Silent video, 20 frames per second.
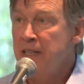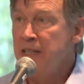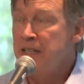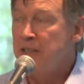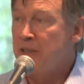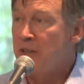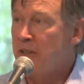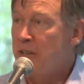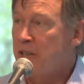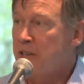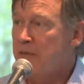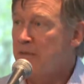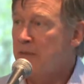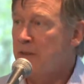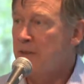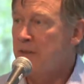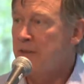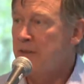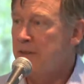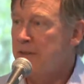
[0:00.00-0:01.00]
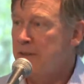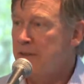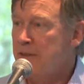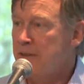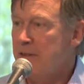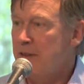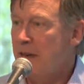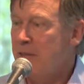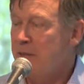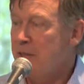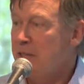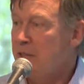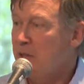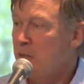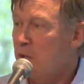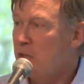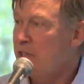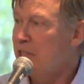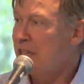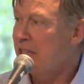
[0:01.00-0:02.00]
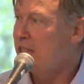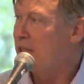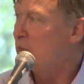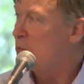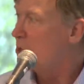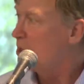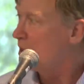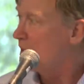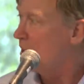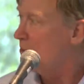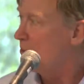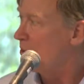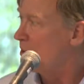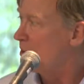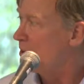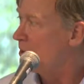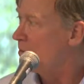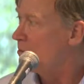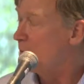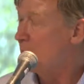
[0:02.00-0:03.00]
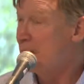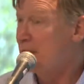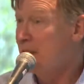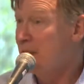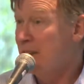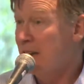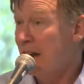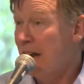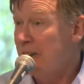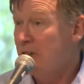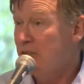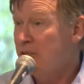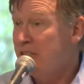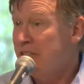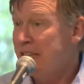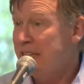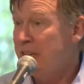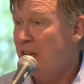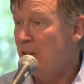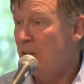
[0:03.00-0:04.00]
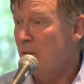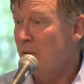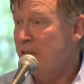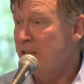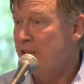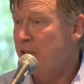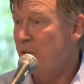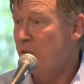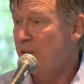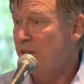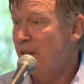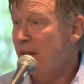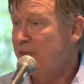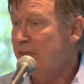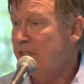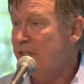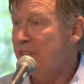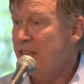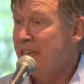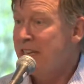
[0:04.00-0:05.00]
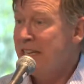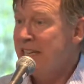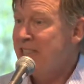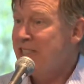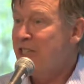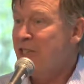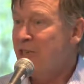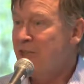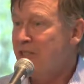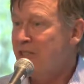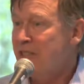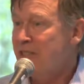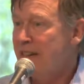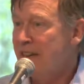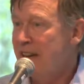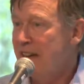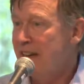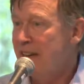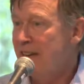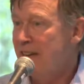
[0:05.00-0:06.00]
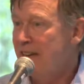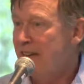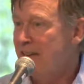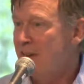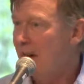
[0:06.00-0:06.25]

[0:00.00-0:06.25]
it's going to, I mean, it will take some real effort. But I don't see any other way to do it. Obviously, it's here to stay.